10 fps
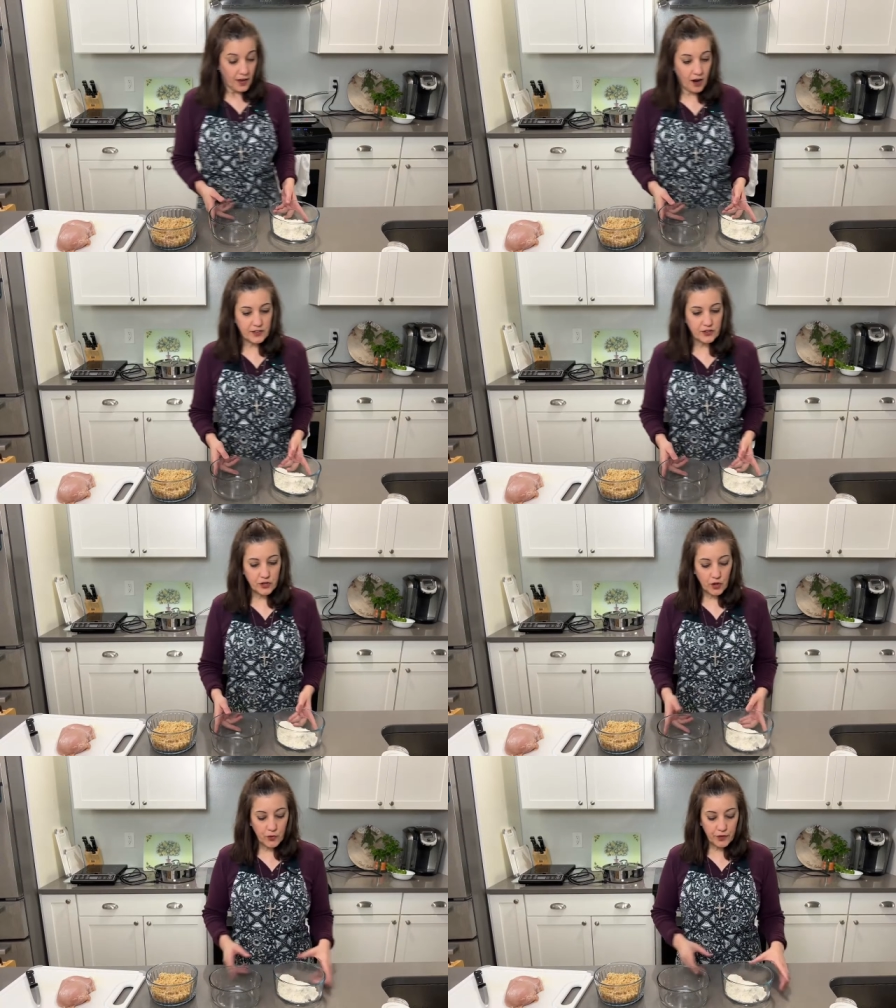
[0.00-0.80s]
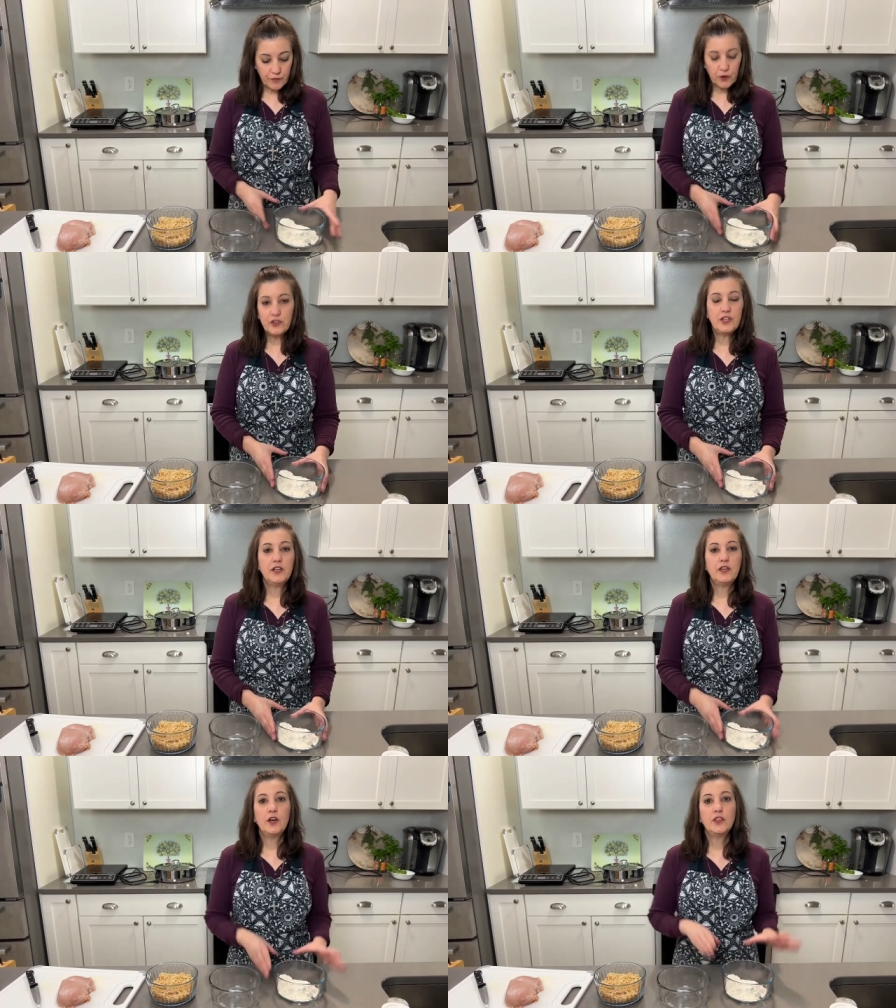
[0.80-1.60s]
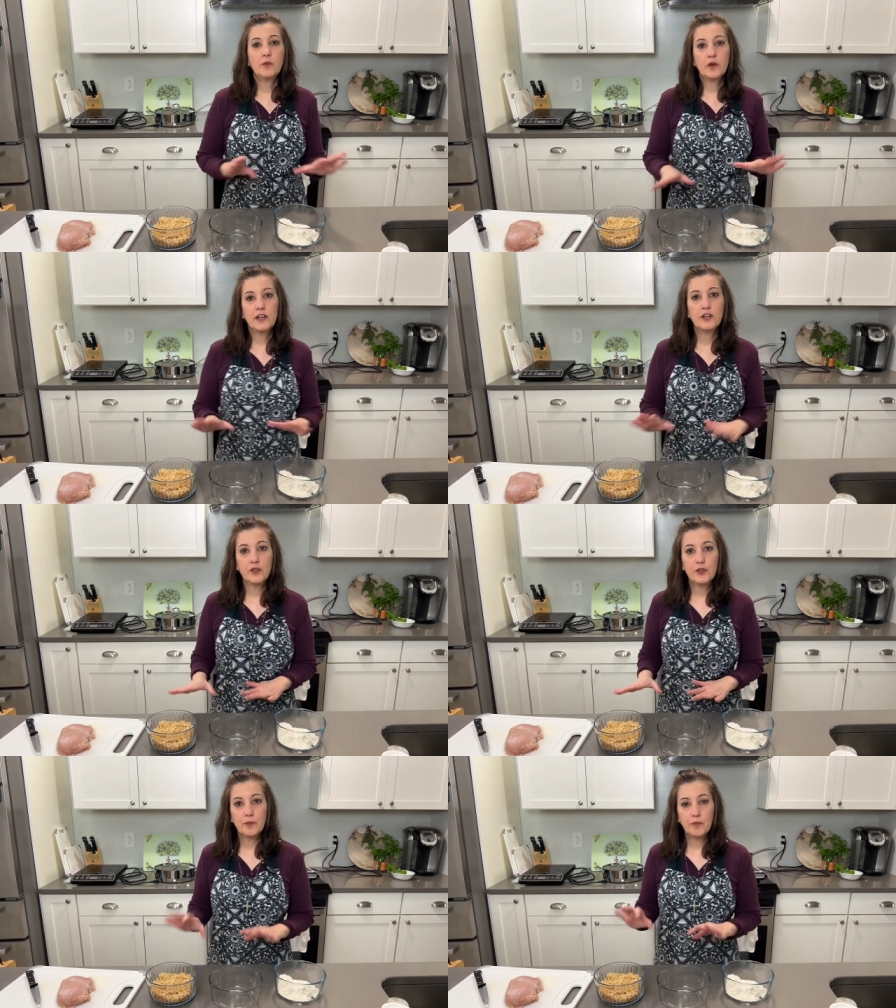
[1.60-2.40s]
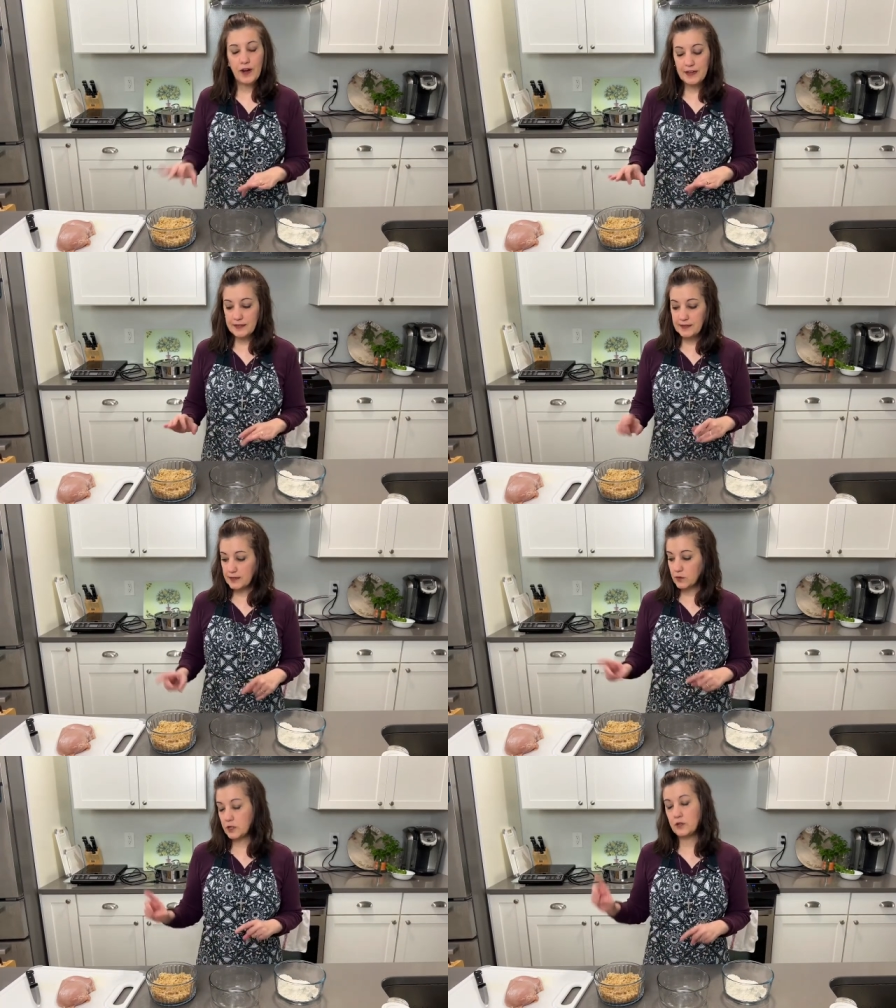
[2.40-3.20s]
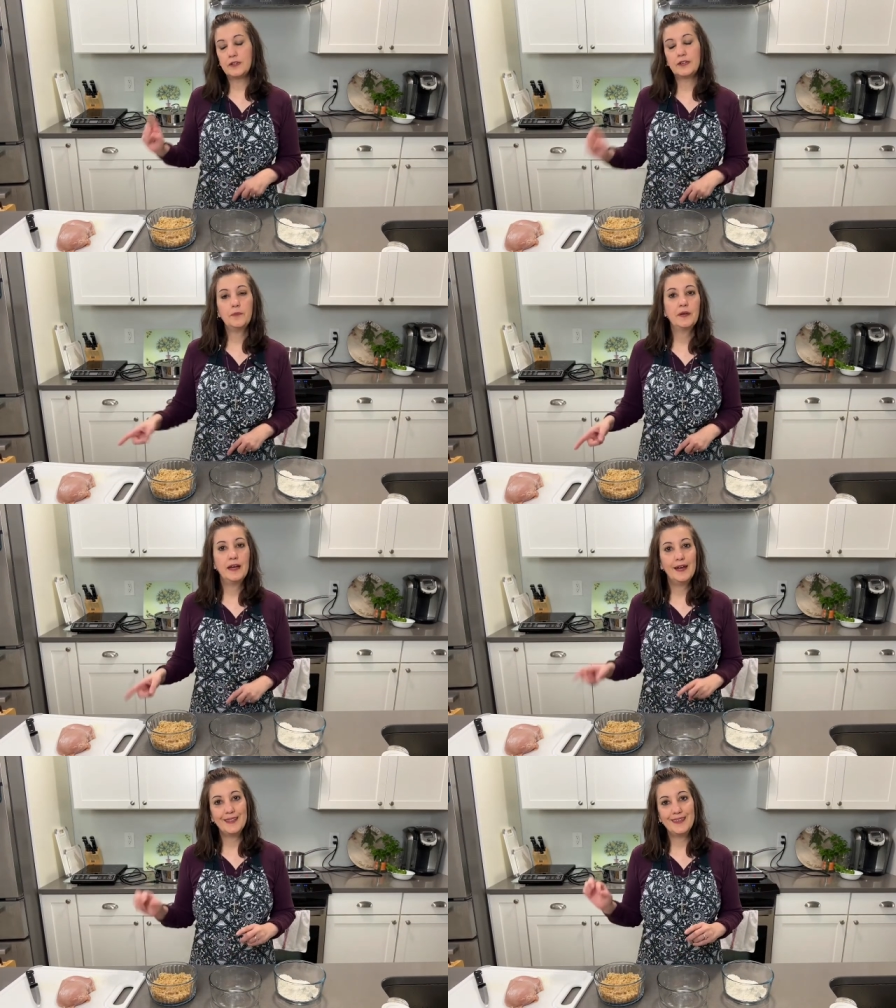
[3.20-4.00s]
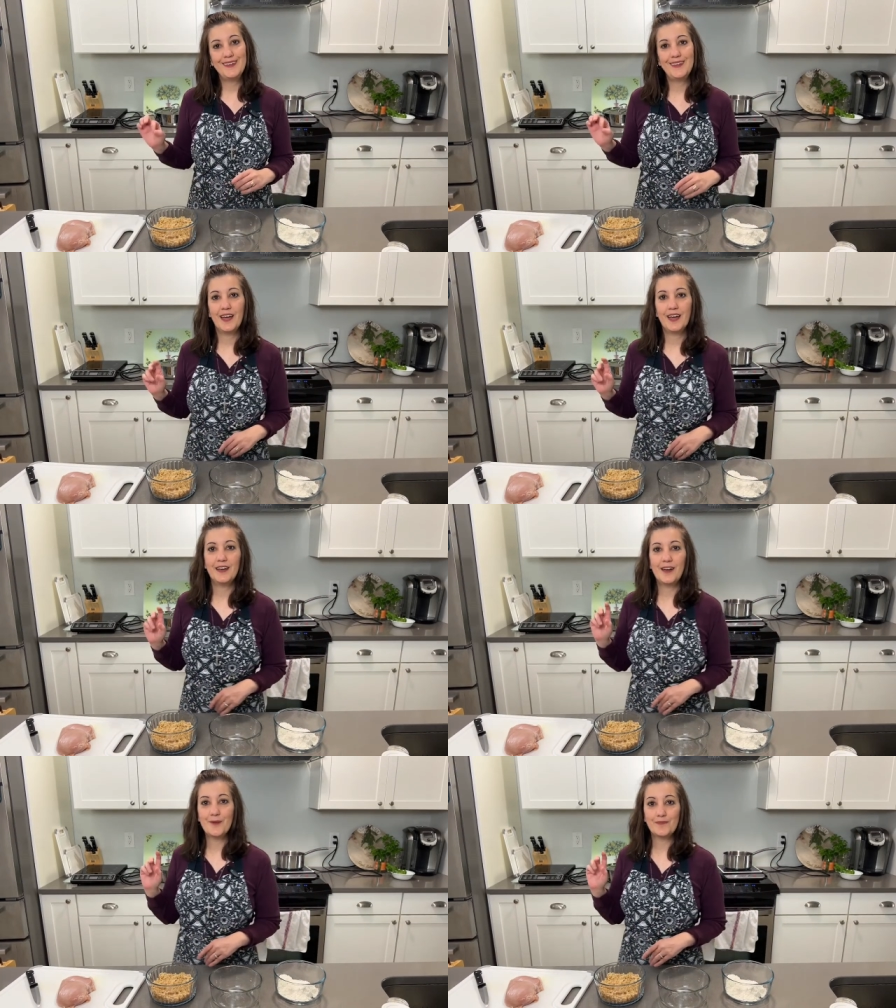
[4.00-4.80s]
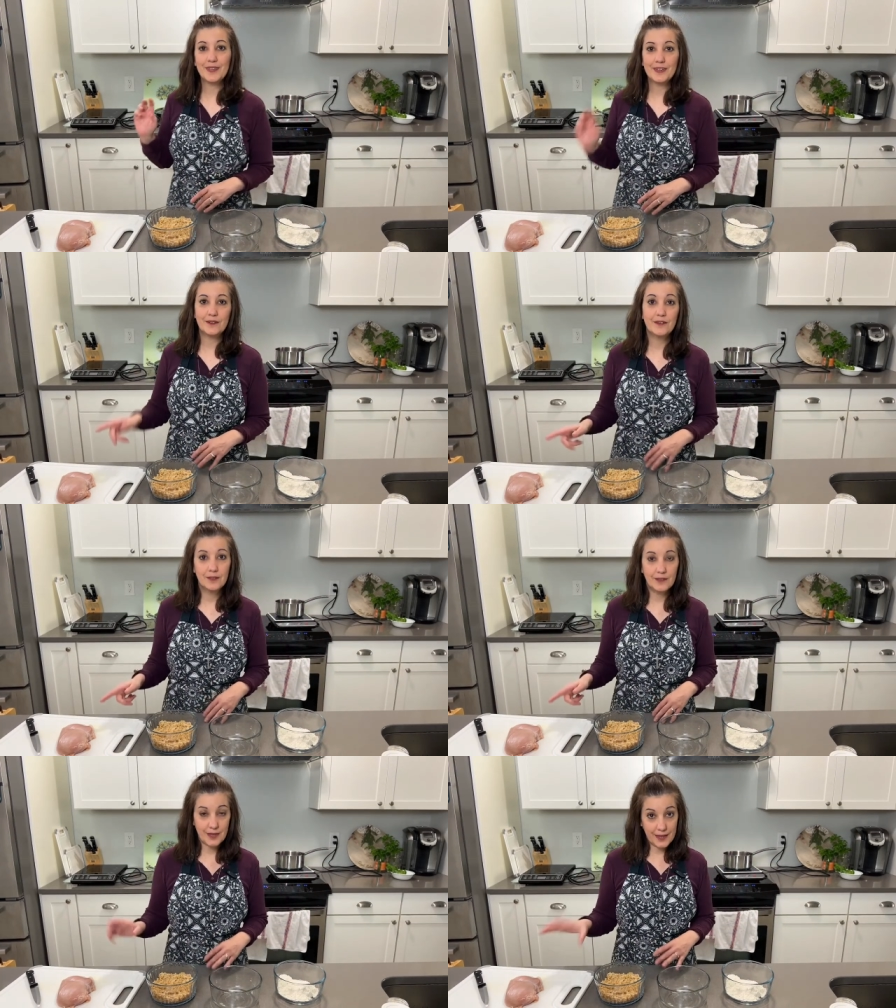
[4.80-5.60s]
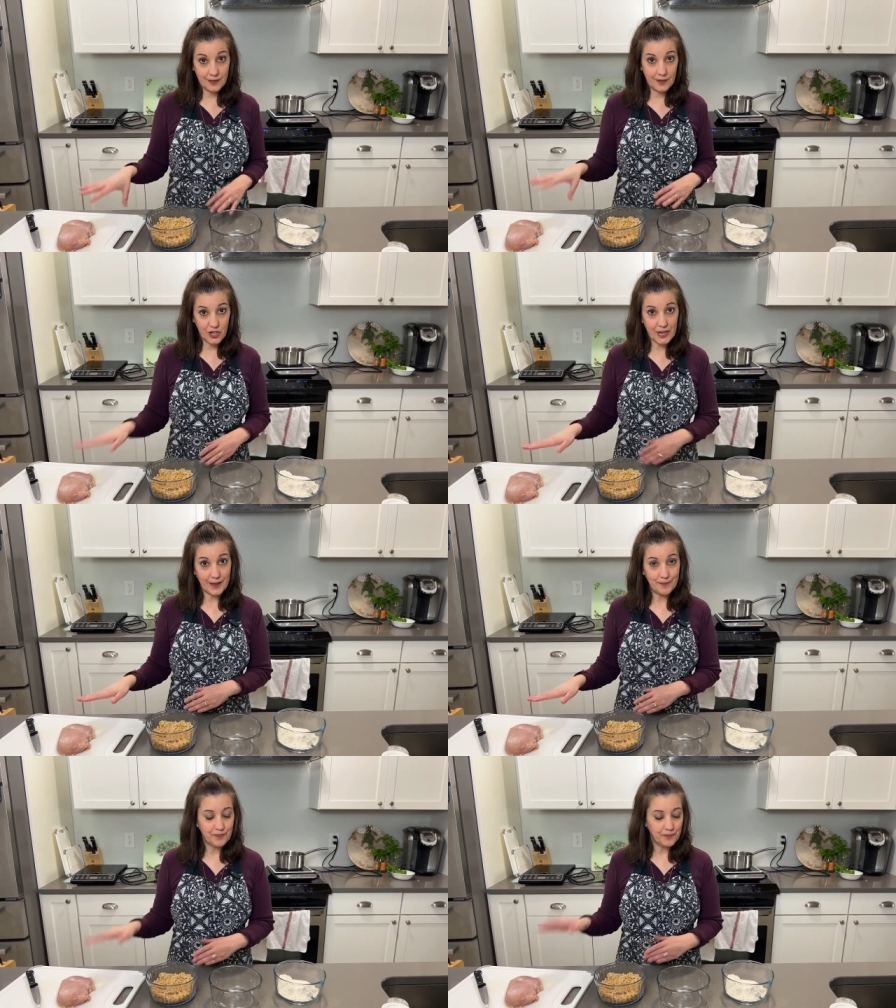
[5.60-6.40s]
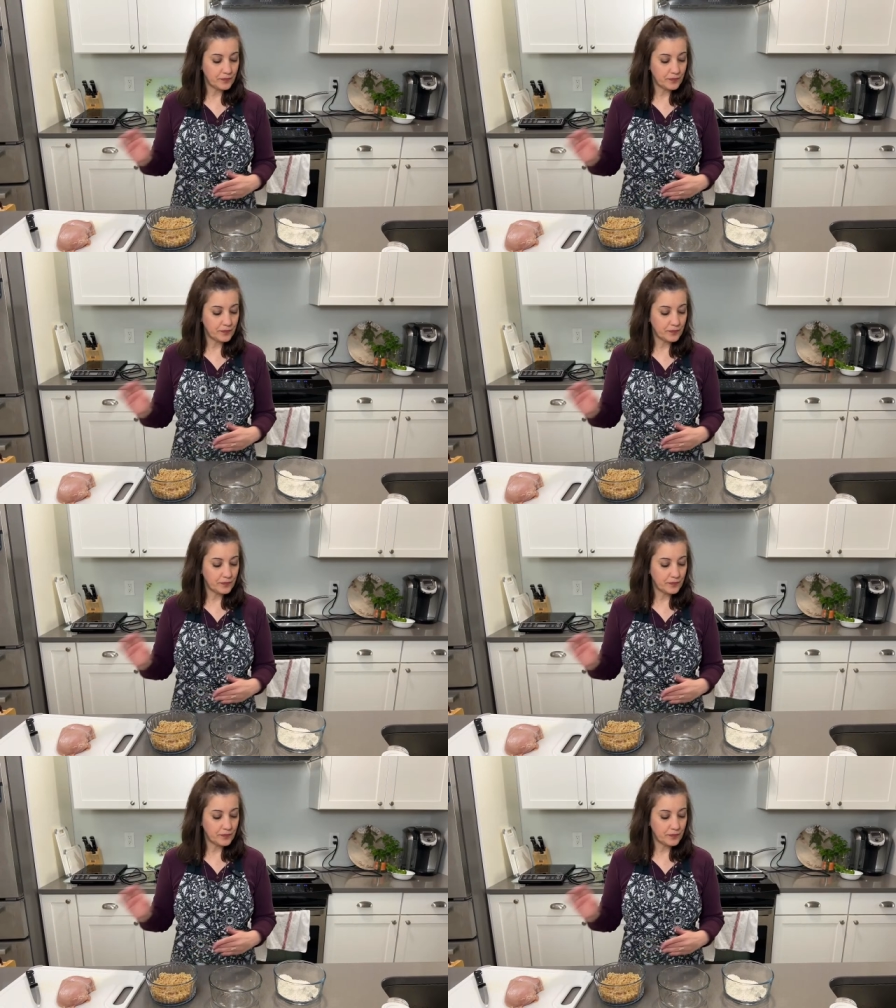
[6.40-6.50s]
All right, so the first thing that we're gonna do, the process is when you dip the, um, the, the chicken,